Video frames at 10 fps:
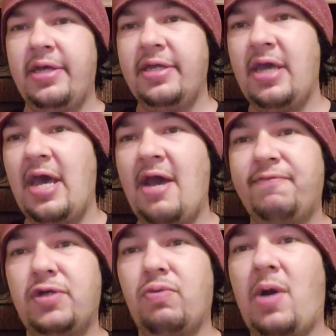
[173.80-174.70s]
Yeah,
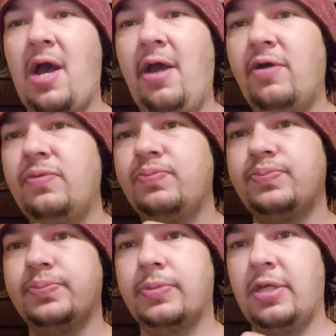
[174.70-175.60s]
after a while,
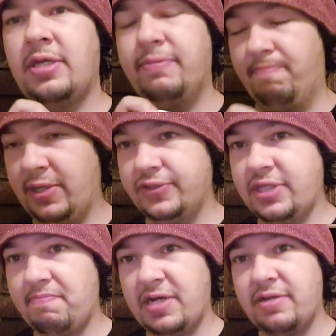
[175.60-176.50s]
it builds
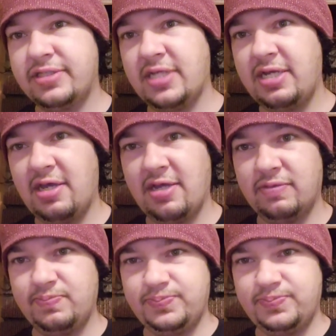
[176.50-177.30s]
up and it's like a.